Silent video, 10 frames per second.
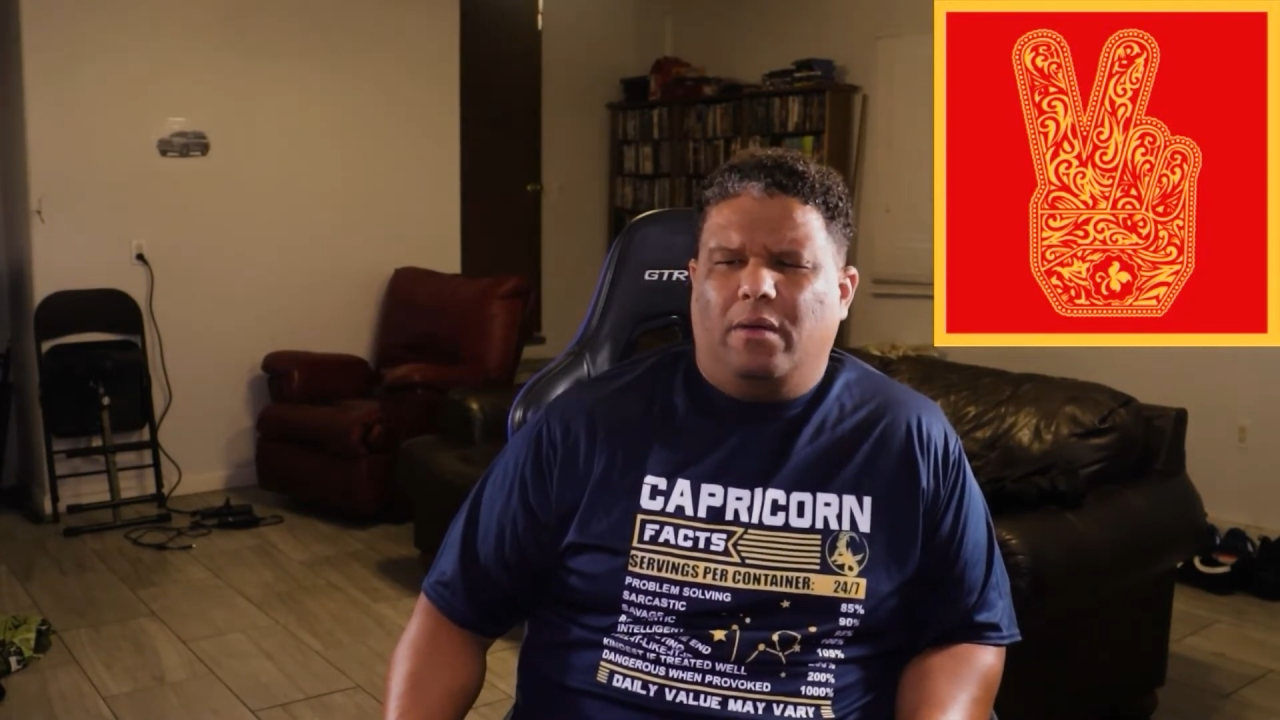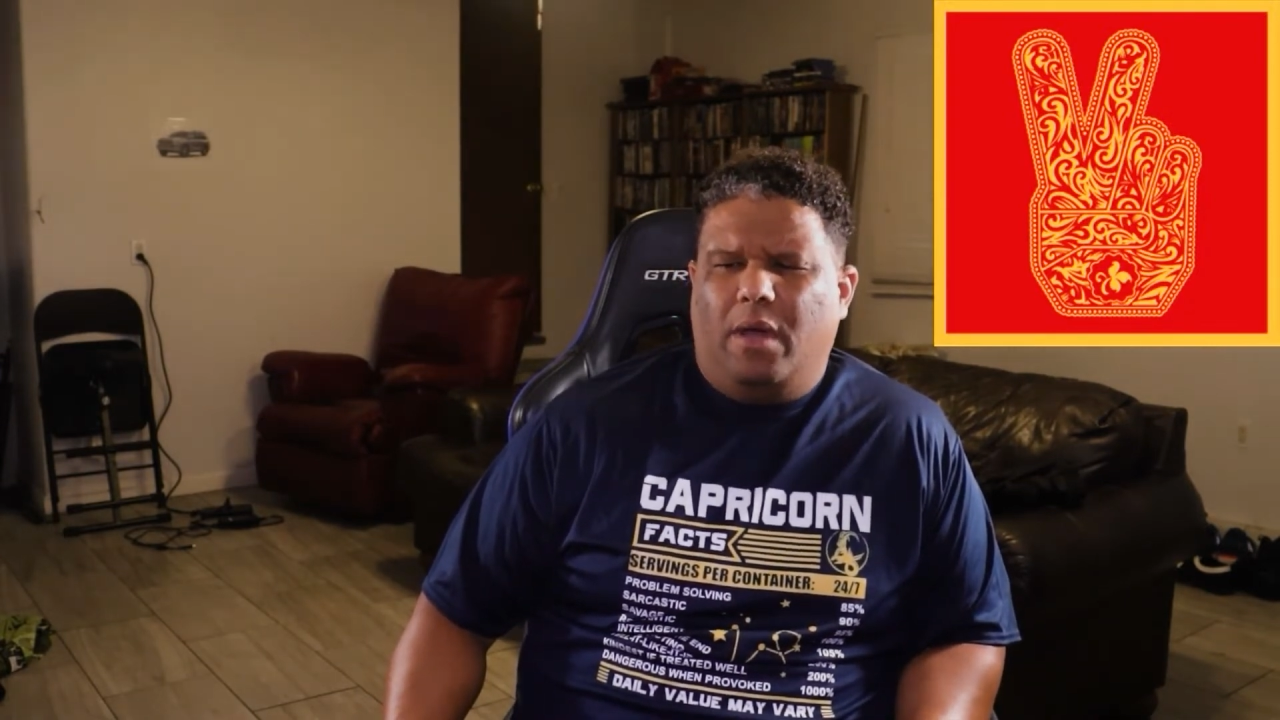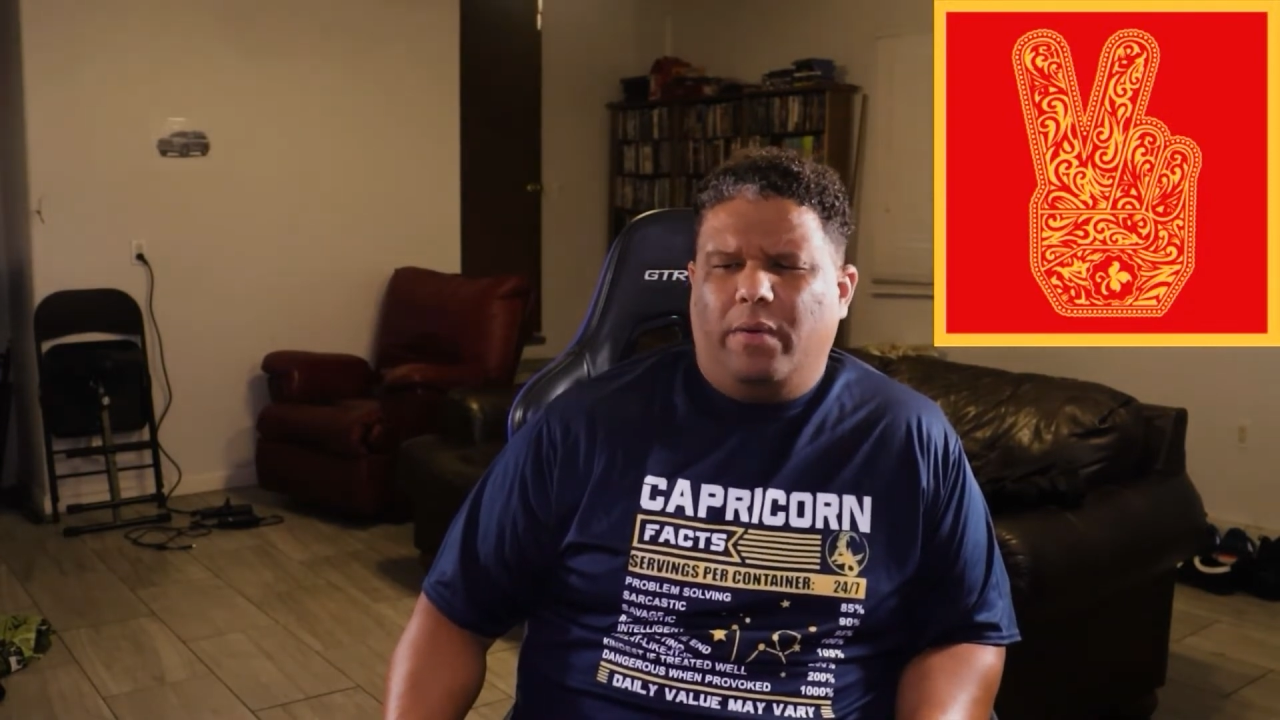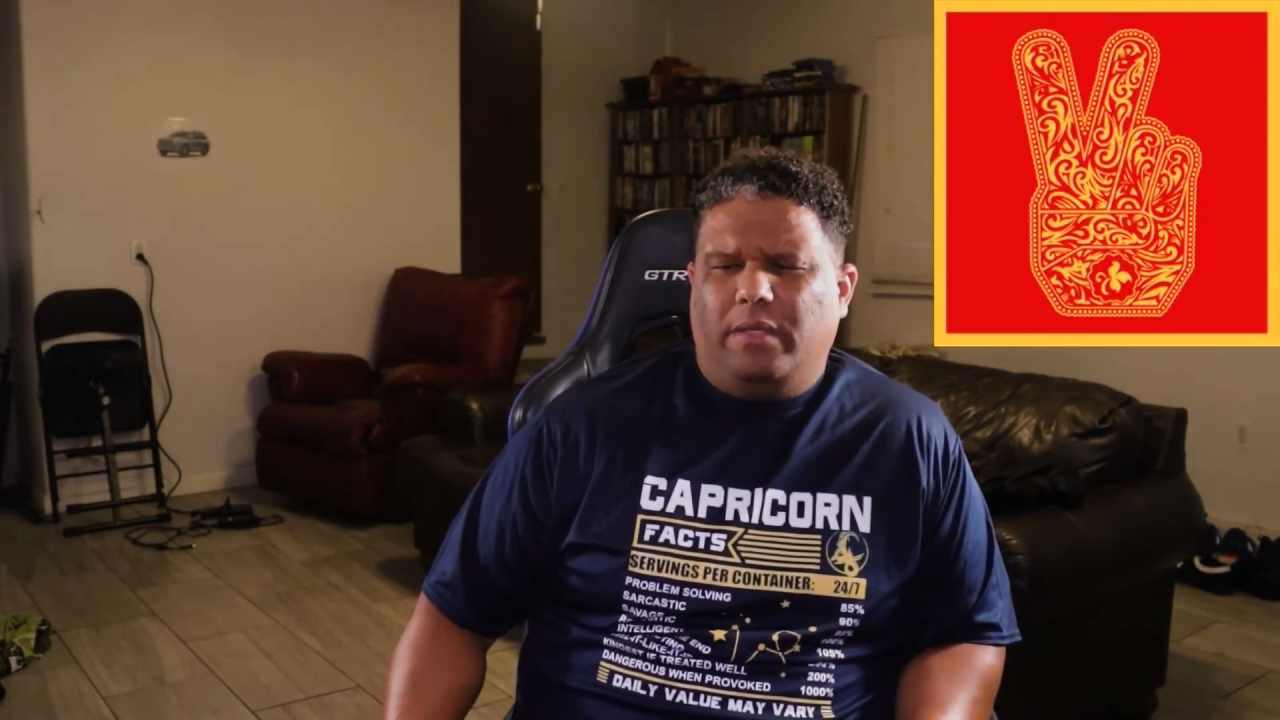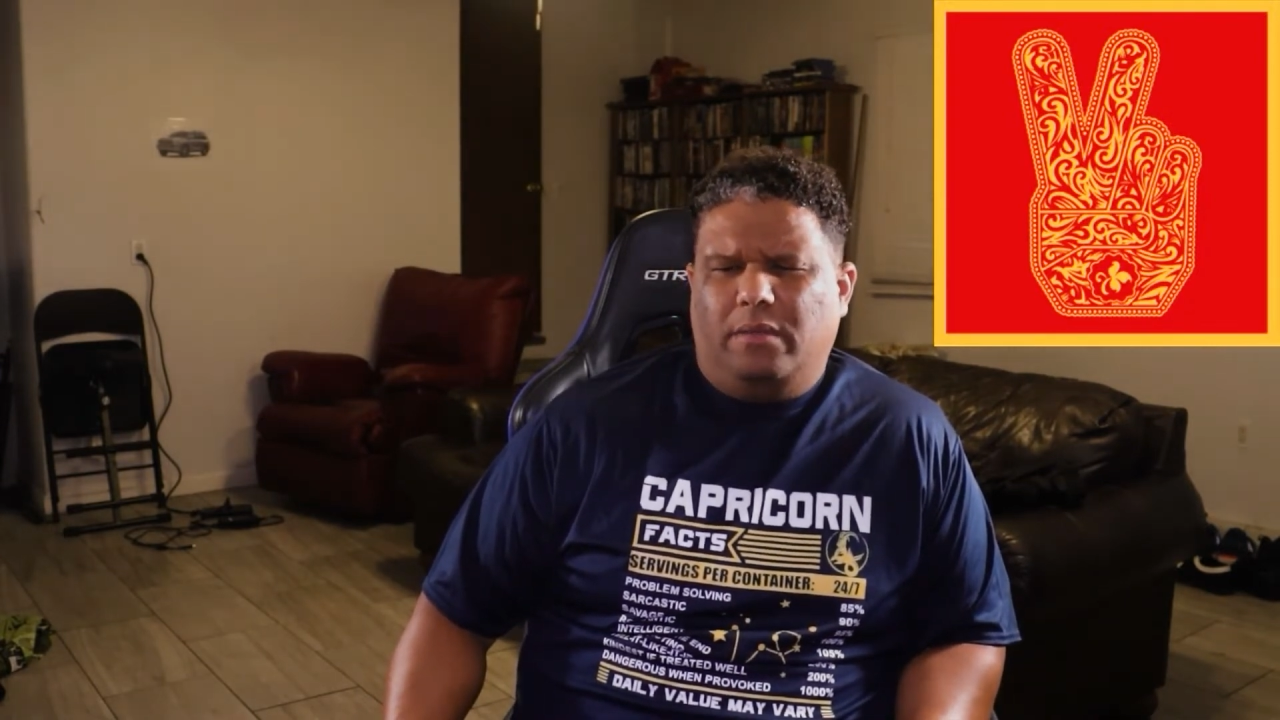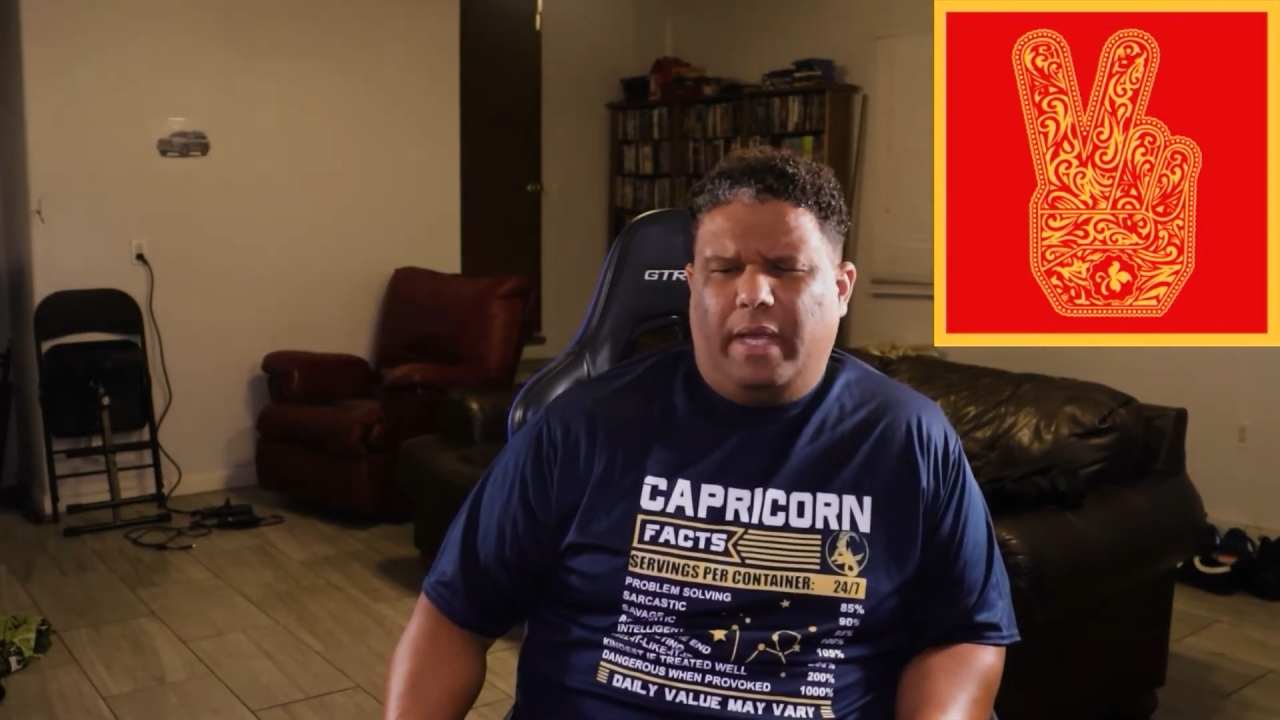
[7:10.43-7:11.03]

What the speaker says: I always